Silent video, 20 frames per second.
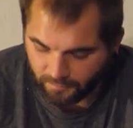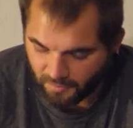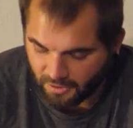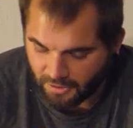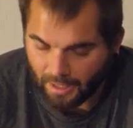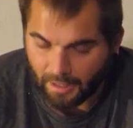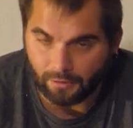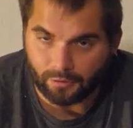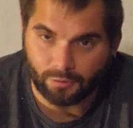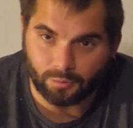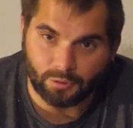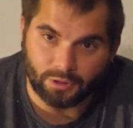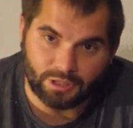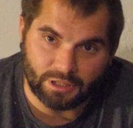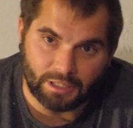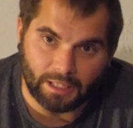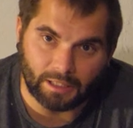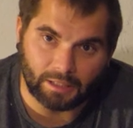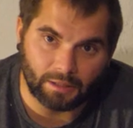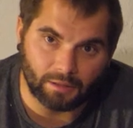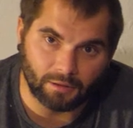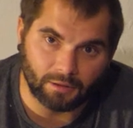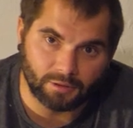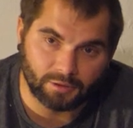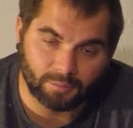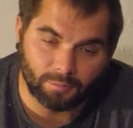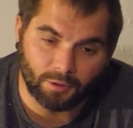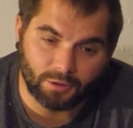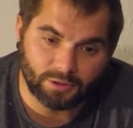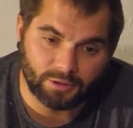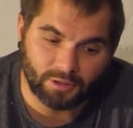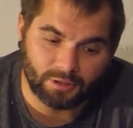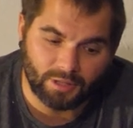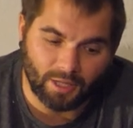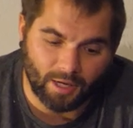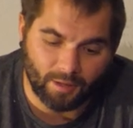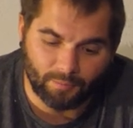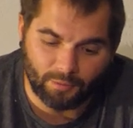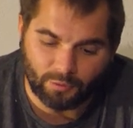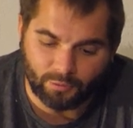sounds ridiculous. Most of the
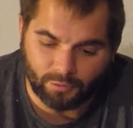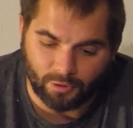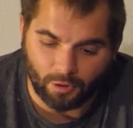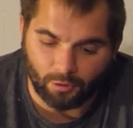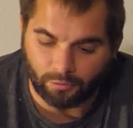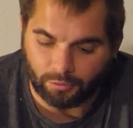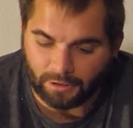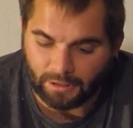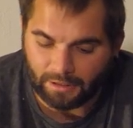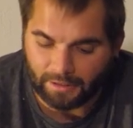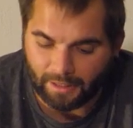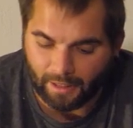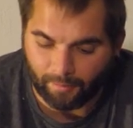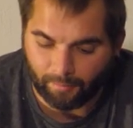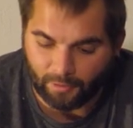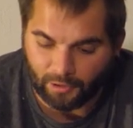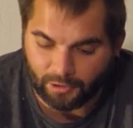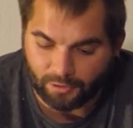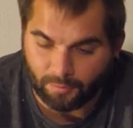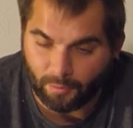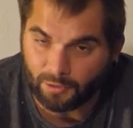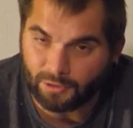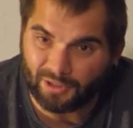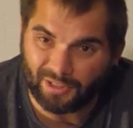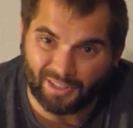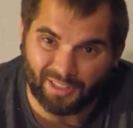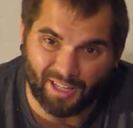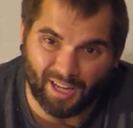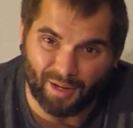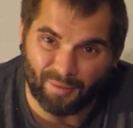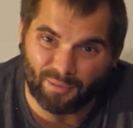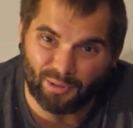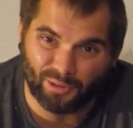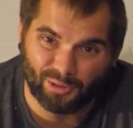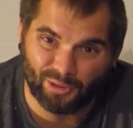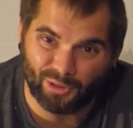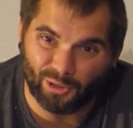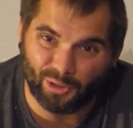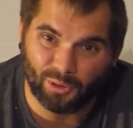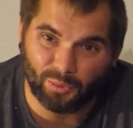time you don't need that much. Most of the time
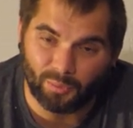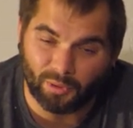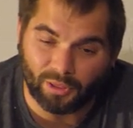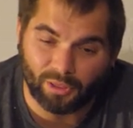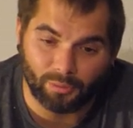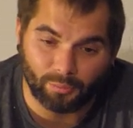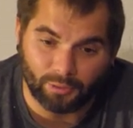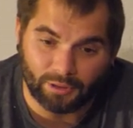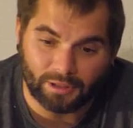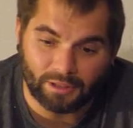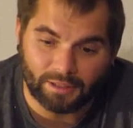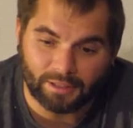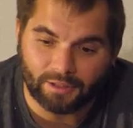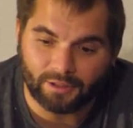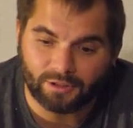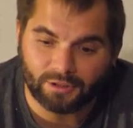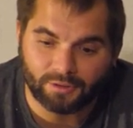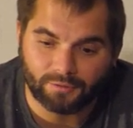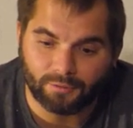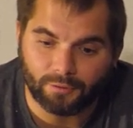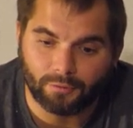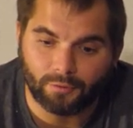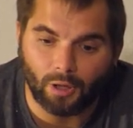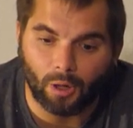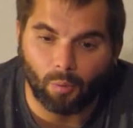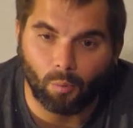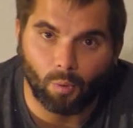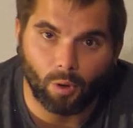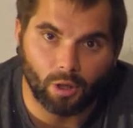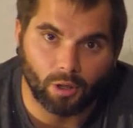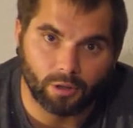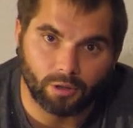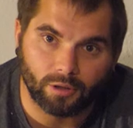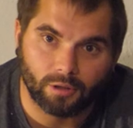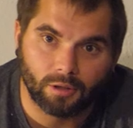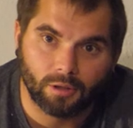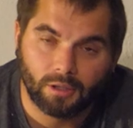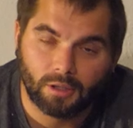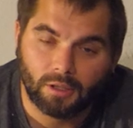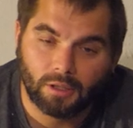you're good with three liters if you've got
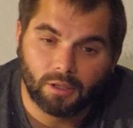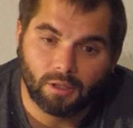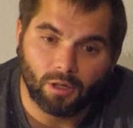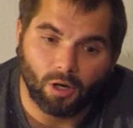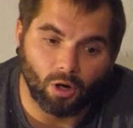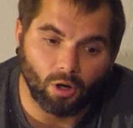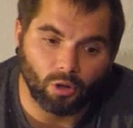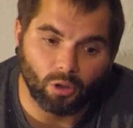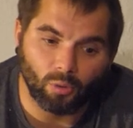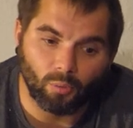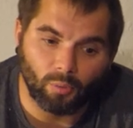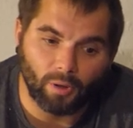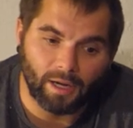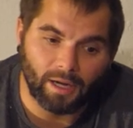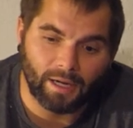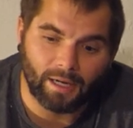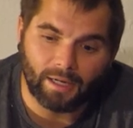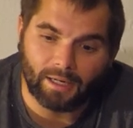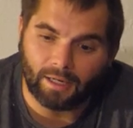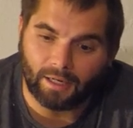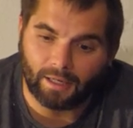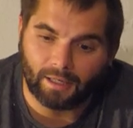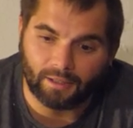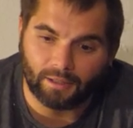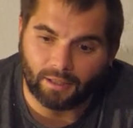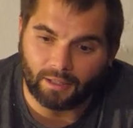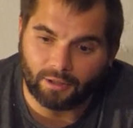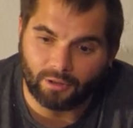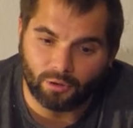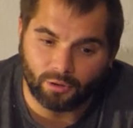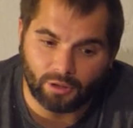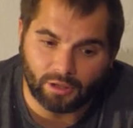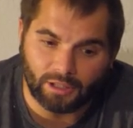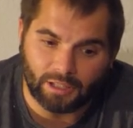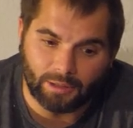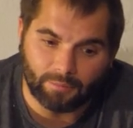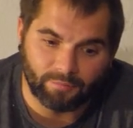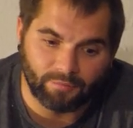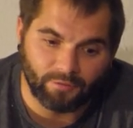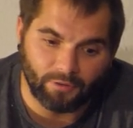water on the way and, and you can
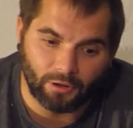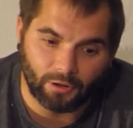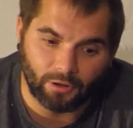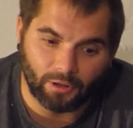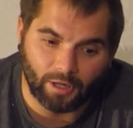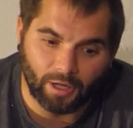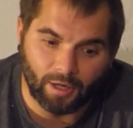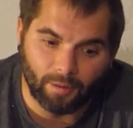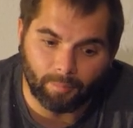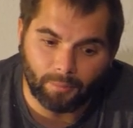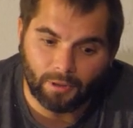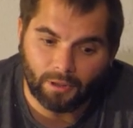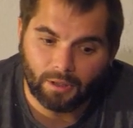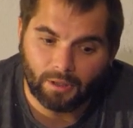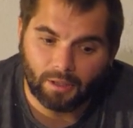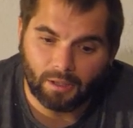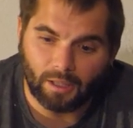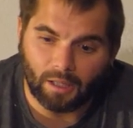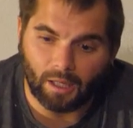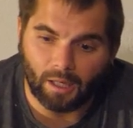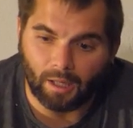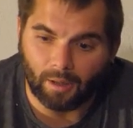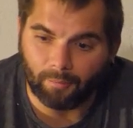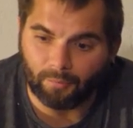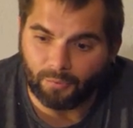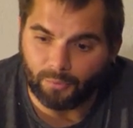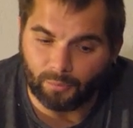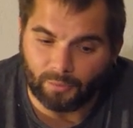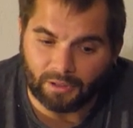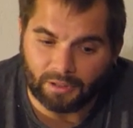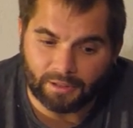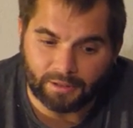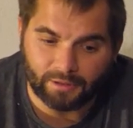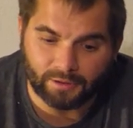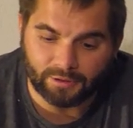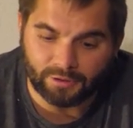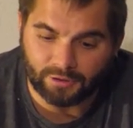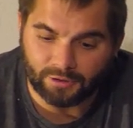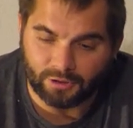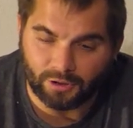keep filling up. Um, three
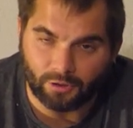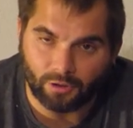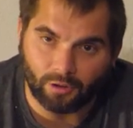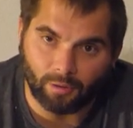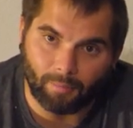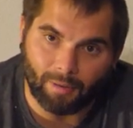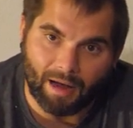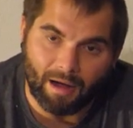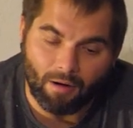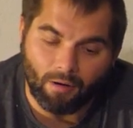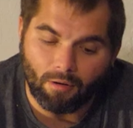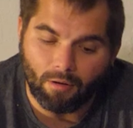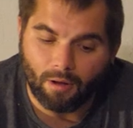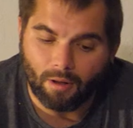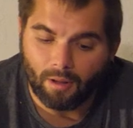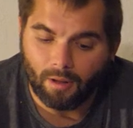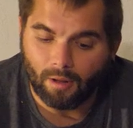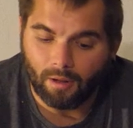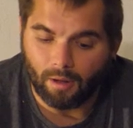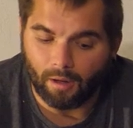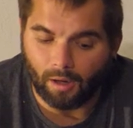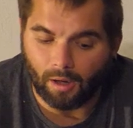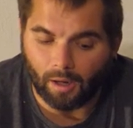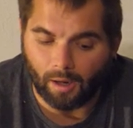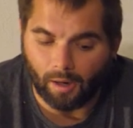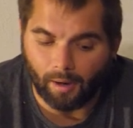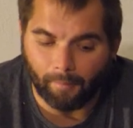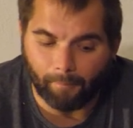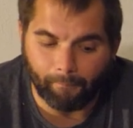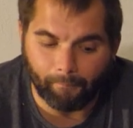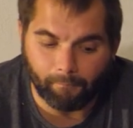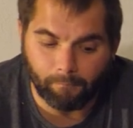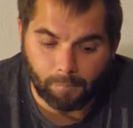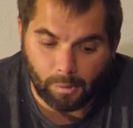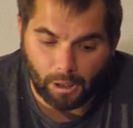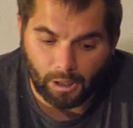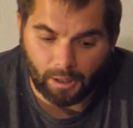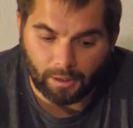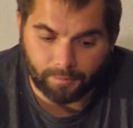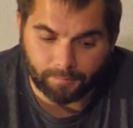liters is a good amount. Um,
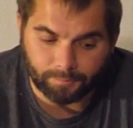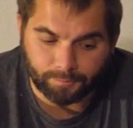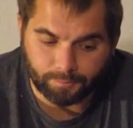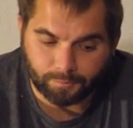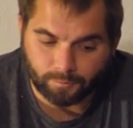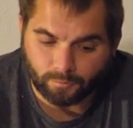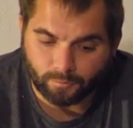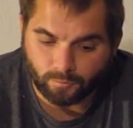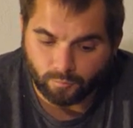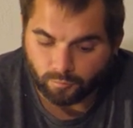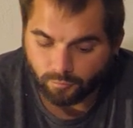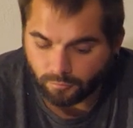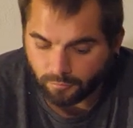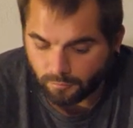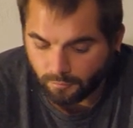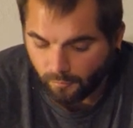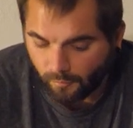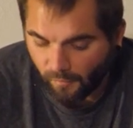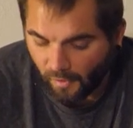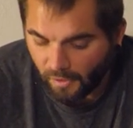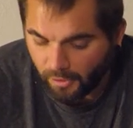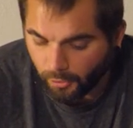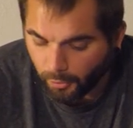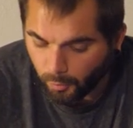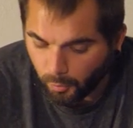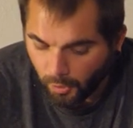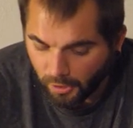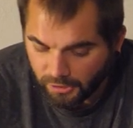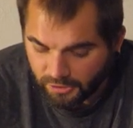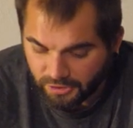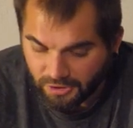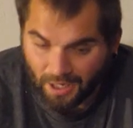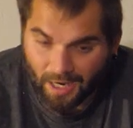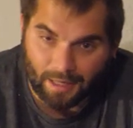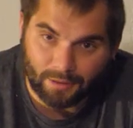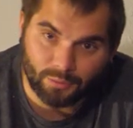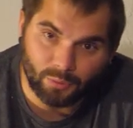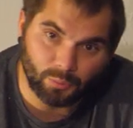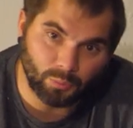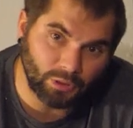but there was
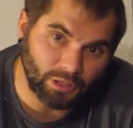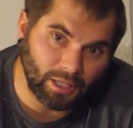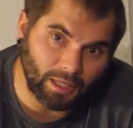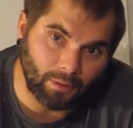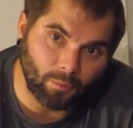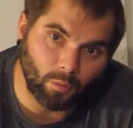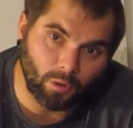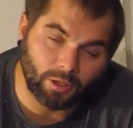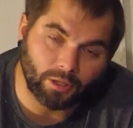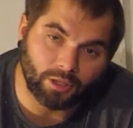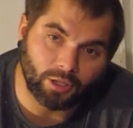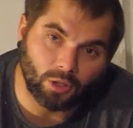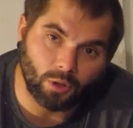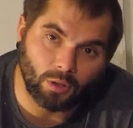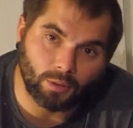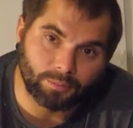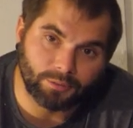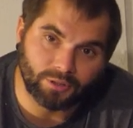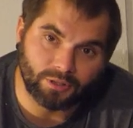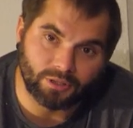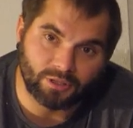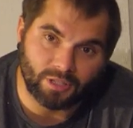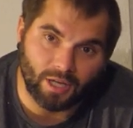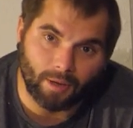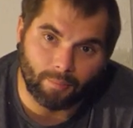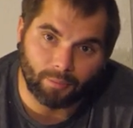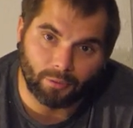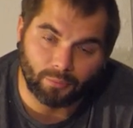times when we like wanted to go up to the top